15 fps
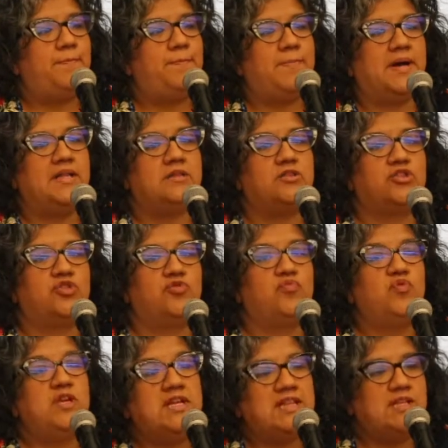But
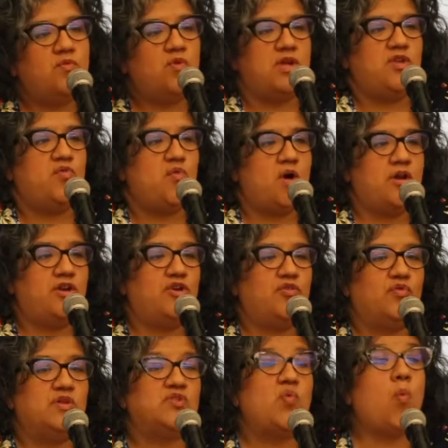really what you want to
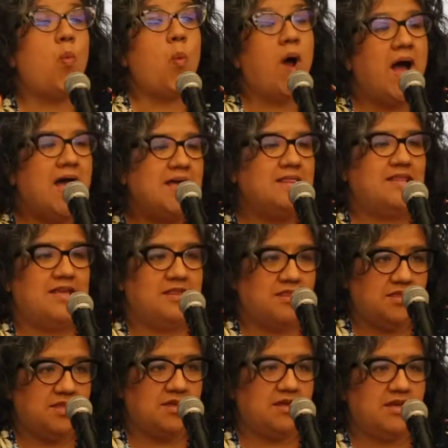know is why they
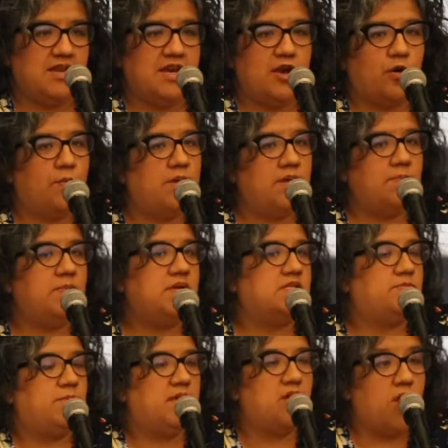think an Airbnb
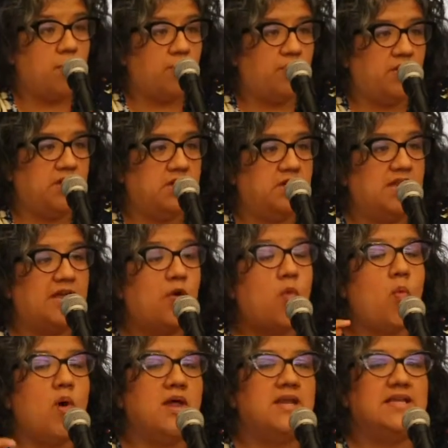is being operated. Like,
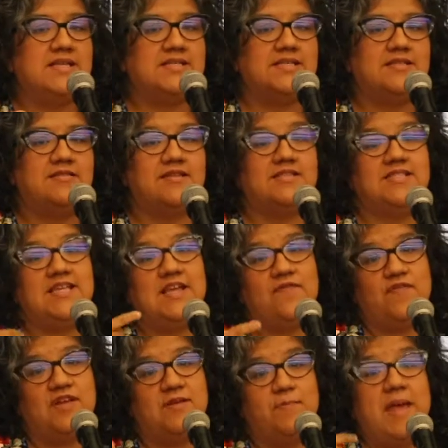what is it that's
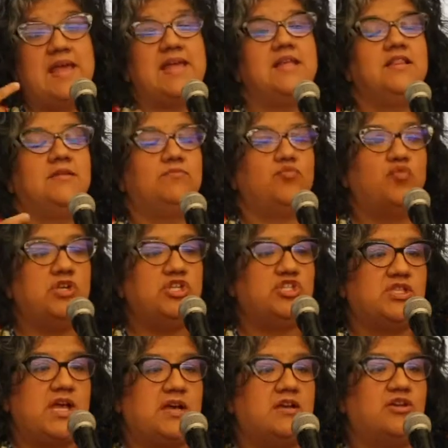making them
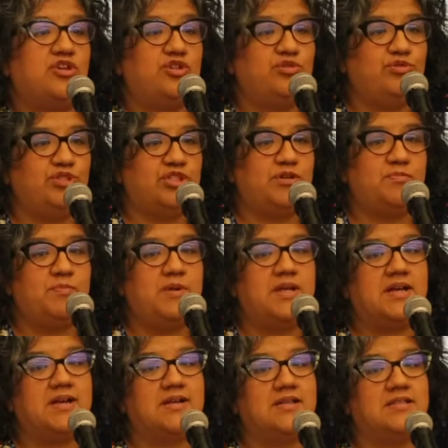reach that conclusion?
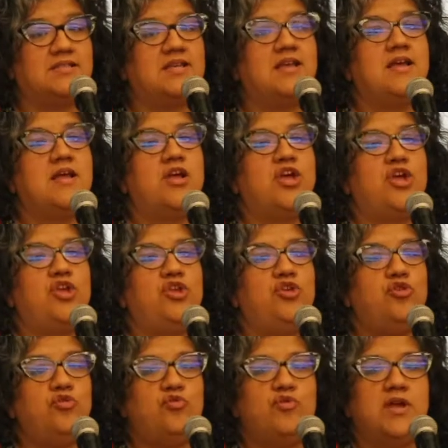Because
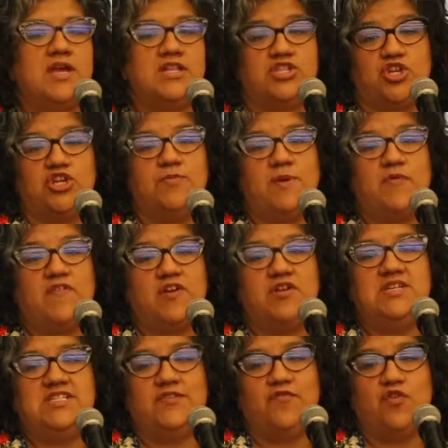it's going to be
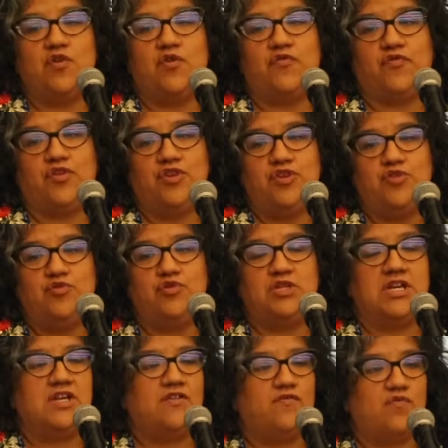very difficult for you
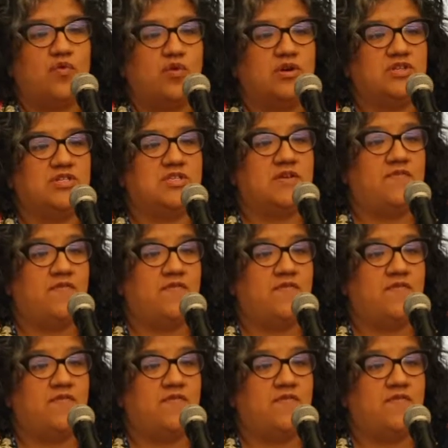to enforce the